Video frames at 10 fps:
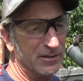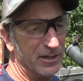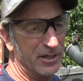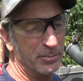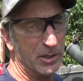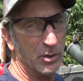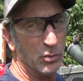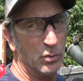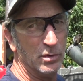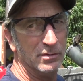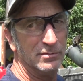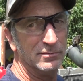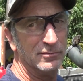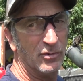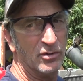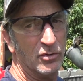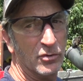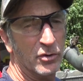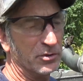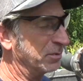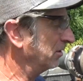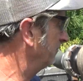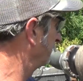get up and go, run a little crisper.